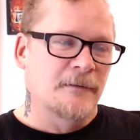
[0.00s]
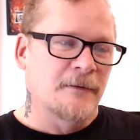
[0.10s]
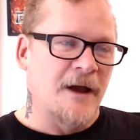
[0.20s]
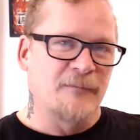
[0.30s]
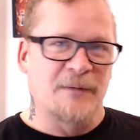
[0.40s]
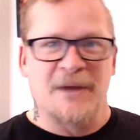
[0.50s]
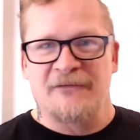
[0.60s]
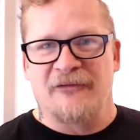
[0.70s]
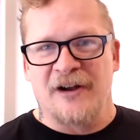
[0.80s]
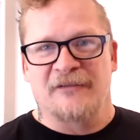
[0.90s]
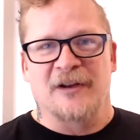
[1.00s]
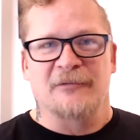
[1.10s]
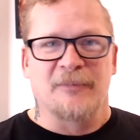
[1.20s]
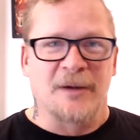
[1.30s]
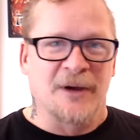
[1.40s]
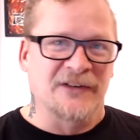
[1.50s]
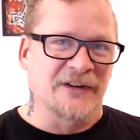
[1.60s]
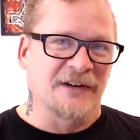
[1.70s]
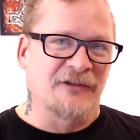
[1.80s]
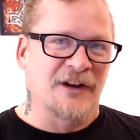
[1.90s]
I've been made fun of it by my
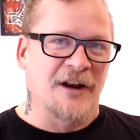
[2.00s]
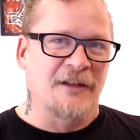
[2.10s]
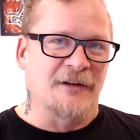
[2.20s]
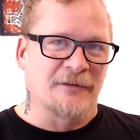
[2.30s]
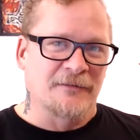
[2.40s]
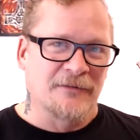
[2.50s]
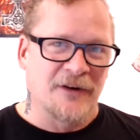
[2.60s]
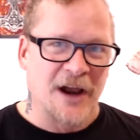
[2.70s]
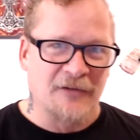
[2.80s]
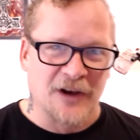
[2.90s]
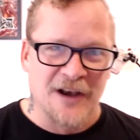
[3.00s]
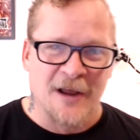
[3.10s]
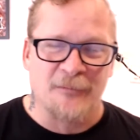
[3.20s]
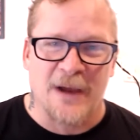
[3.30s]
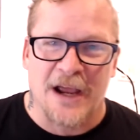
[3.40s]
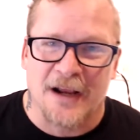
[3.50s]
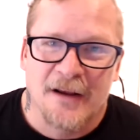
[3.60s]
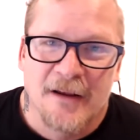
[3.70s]
significant other for having a nut bag